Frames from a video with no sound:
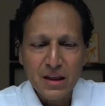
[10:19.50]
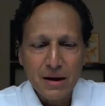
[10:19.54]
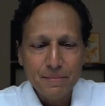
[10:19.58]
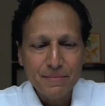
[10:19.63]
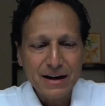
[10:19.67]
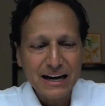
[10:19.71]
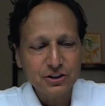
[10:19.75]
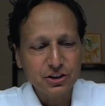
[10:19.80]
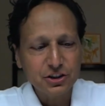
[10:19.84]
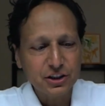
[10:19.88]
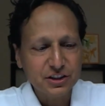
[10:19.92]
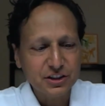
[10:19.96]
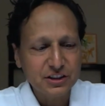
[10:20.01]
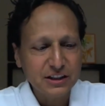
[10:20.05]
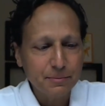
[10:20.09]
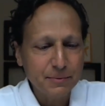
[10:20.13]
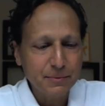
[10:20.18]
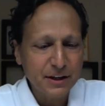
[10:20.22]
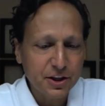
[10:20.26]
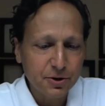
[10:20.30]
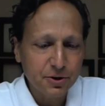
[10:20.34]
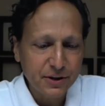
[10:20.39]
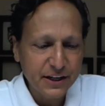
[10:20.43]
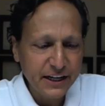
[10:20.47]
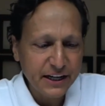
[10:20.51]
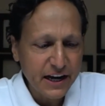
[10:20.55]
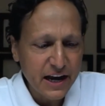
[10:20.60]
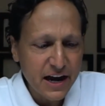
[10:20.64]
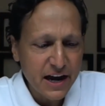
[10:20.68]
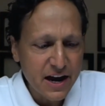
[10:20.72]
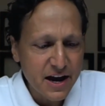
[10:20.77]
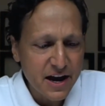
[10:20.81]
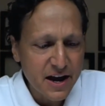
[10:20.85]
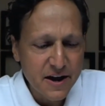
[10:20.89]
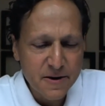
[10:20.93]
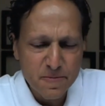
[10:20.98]
Patrick sent me 3
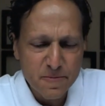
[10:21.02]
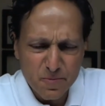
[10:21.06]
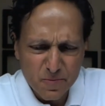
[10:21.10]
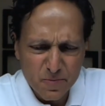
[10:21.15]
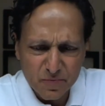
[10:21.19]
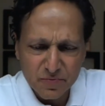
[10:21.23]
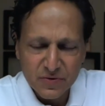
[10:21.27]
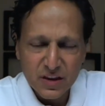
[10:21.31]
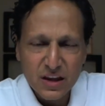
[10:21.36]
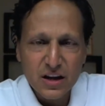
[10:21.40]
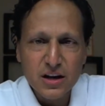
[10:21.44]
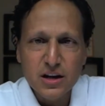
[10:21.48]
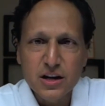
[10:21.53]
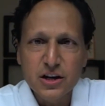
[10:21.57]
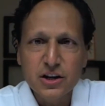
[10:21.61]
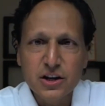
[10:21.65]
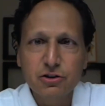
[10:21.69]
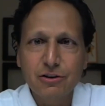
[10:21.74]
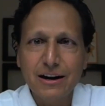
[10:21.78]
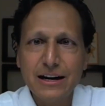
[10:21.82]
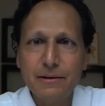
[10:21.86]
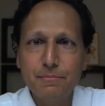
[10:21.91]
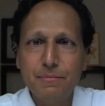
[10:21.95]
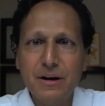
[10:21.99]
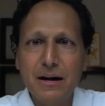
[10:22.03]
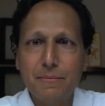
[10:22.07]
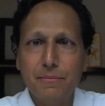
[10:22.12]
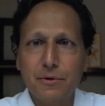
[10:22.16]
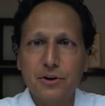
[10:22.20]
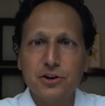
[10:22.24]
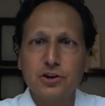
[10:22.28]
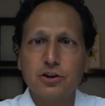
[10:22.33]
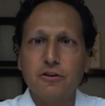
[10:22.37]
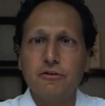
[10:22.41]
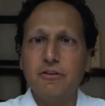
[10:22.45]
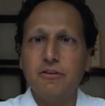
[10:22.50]
great
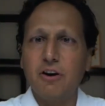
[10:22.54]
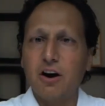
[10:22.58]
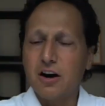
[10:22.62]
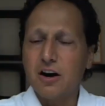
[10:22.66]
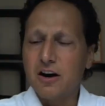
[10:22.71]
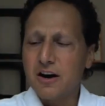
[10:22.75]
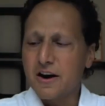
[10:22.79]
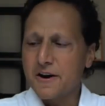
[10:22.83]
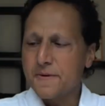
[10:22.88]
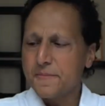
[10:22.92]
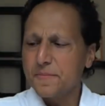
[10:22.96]
peppers so far.